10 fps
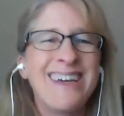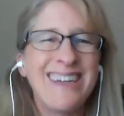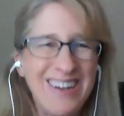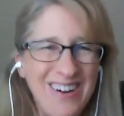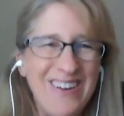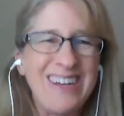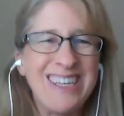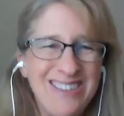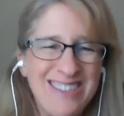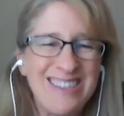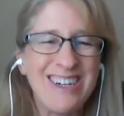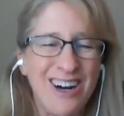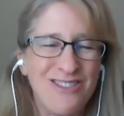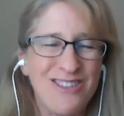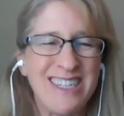you know, it gives you the
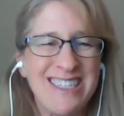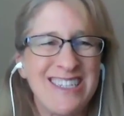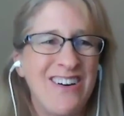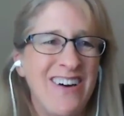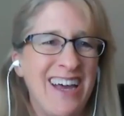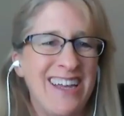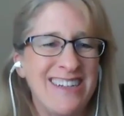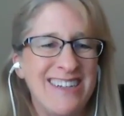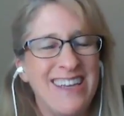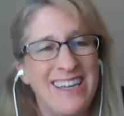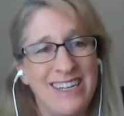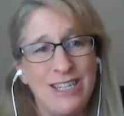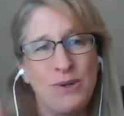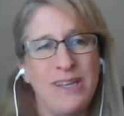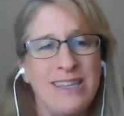confidence to go ahead and, and yeah.
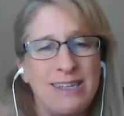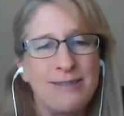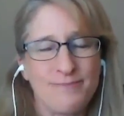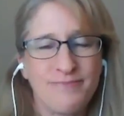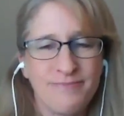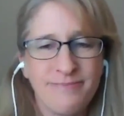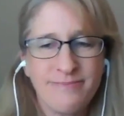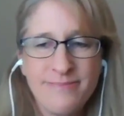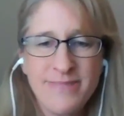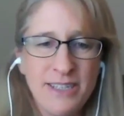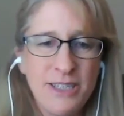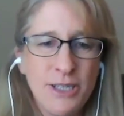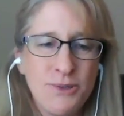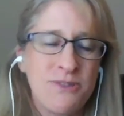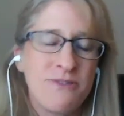enjoy the the
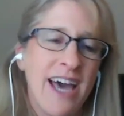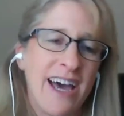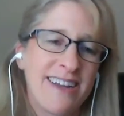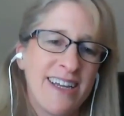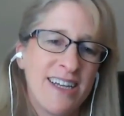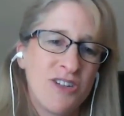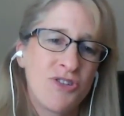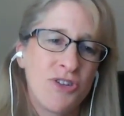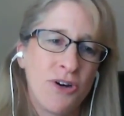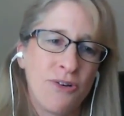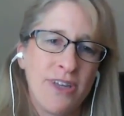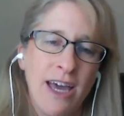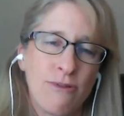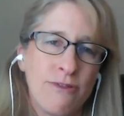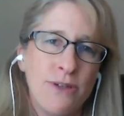use of that. So
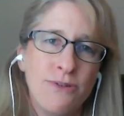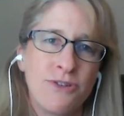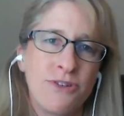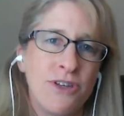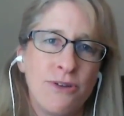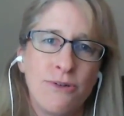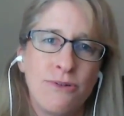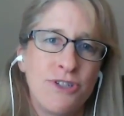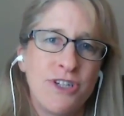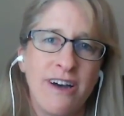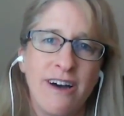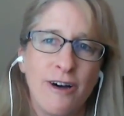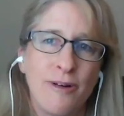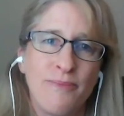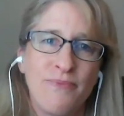yeah, reviews are huge.
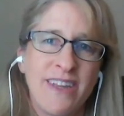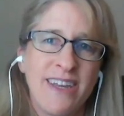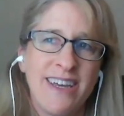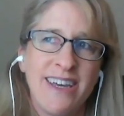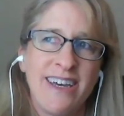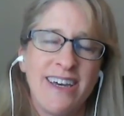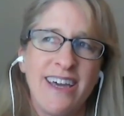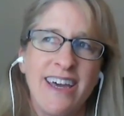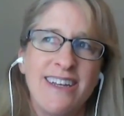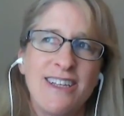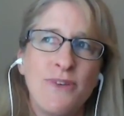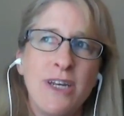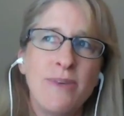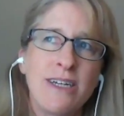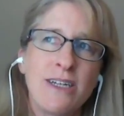Um, and it's
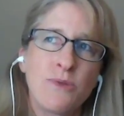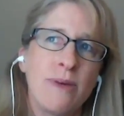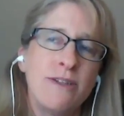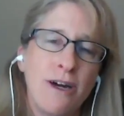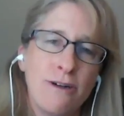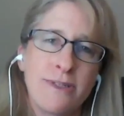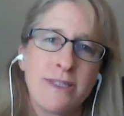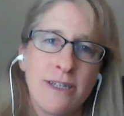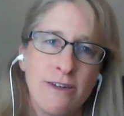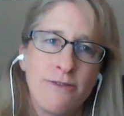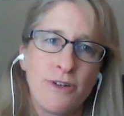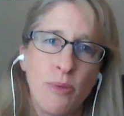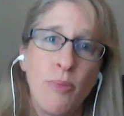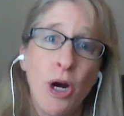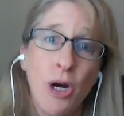funny because when my daughter was looking for an
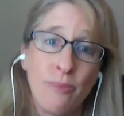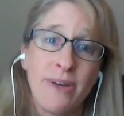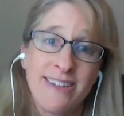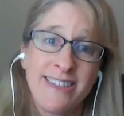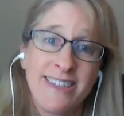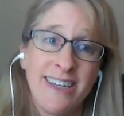apartment,